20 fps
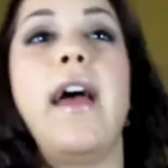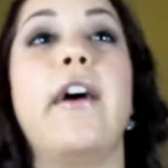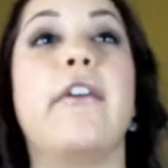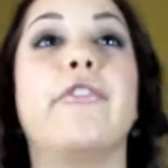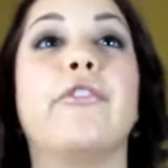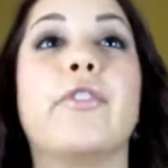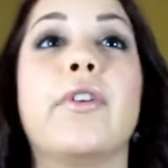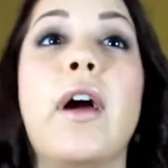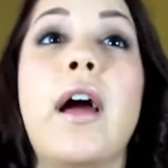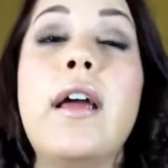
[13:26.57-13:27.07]

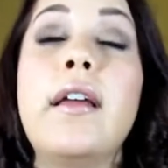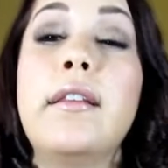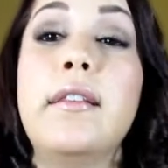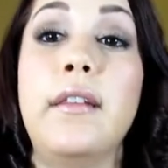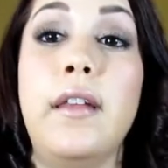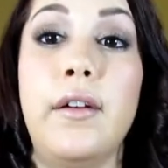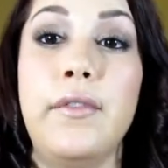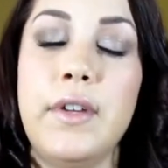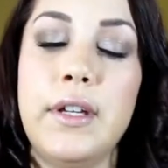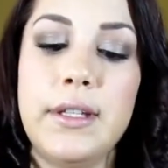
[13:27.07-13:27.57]
ever. I
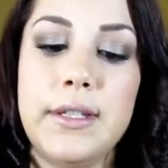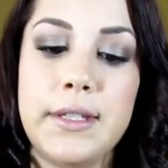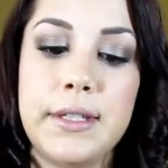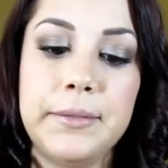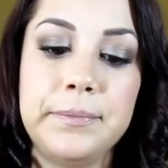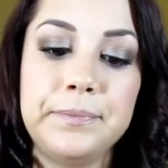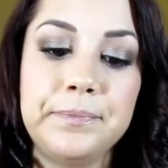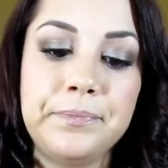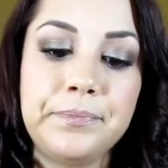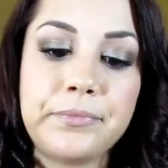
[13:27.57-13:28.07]
love it.
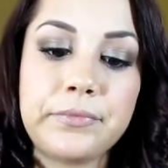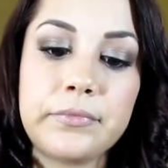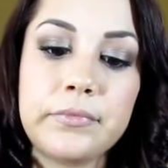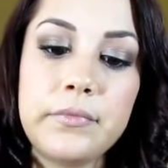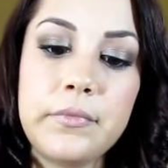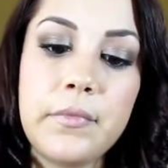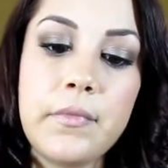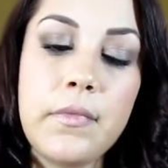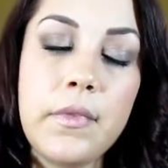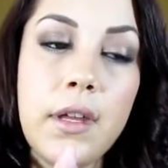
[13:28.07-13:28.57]

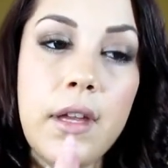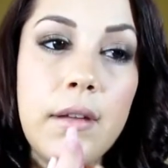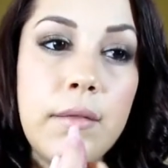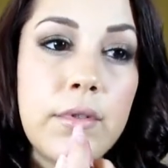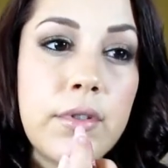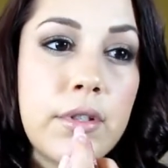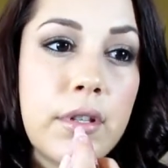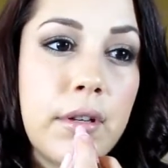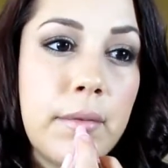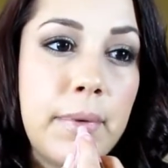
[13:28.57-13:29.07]
I'm
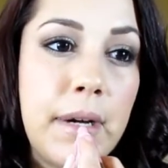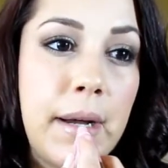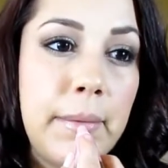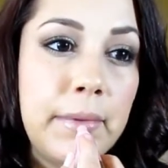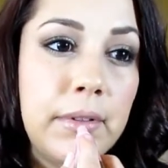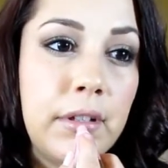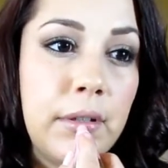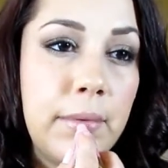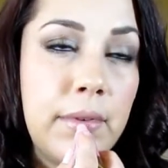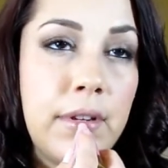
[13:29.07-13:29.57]
just going to pop
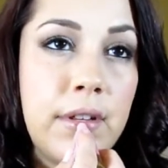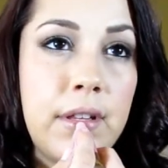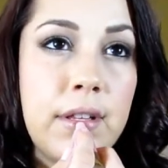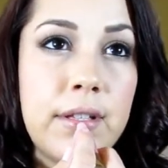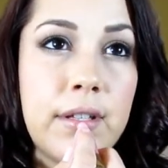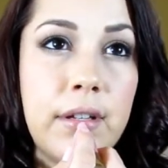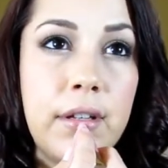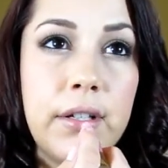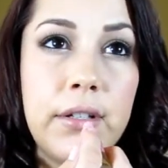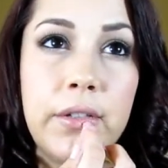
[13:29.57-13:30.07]
a little bit of this
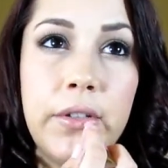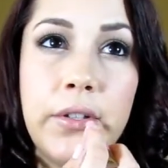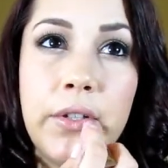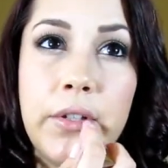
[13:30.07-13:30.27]
on,